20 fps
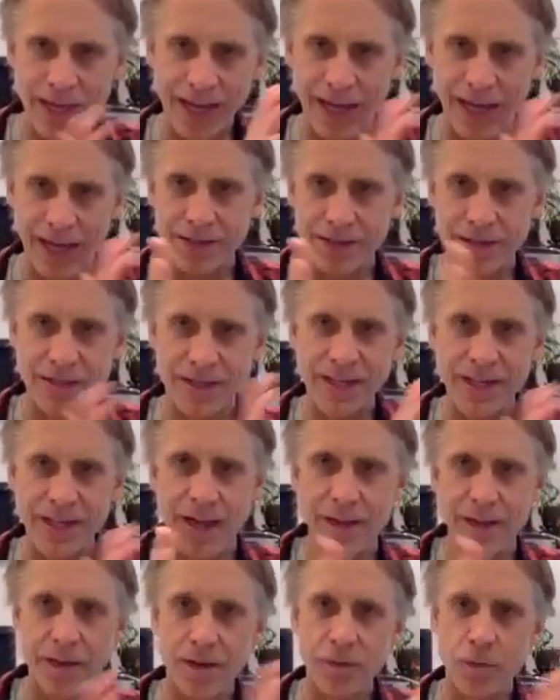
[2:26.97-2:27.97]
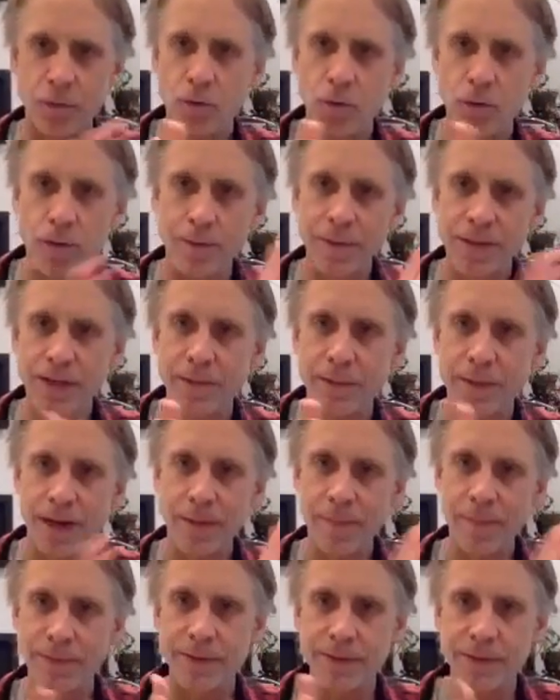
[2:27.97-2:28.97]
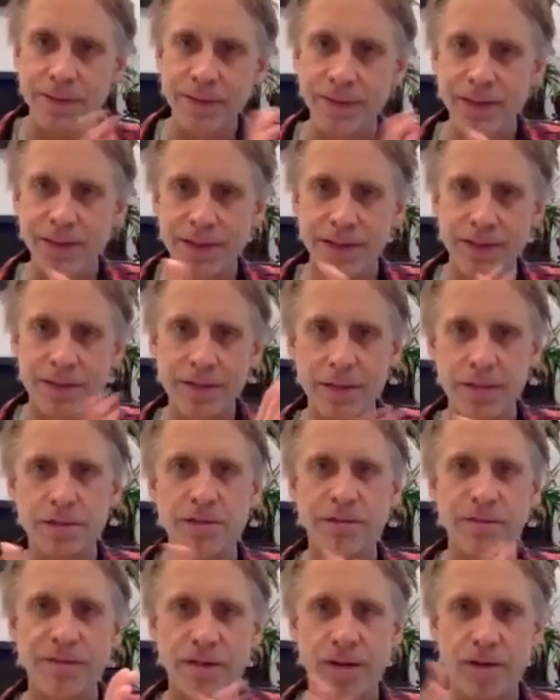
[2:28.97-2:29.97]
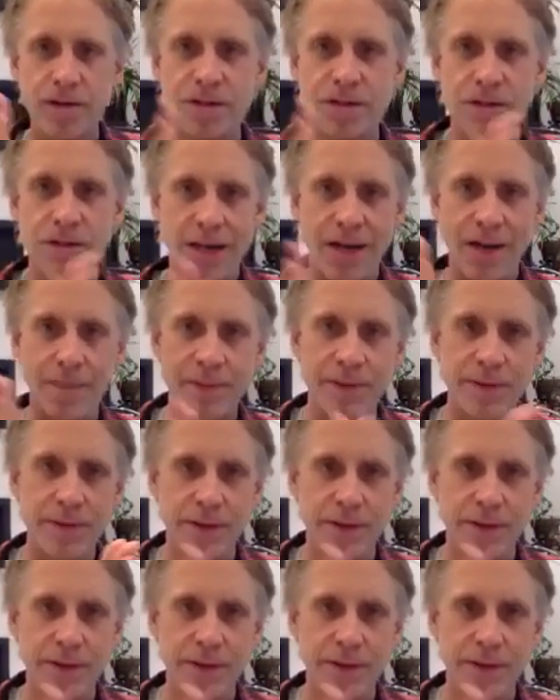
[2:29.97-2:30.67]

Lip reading: the hands together and warming them up. This is the first step.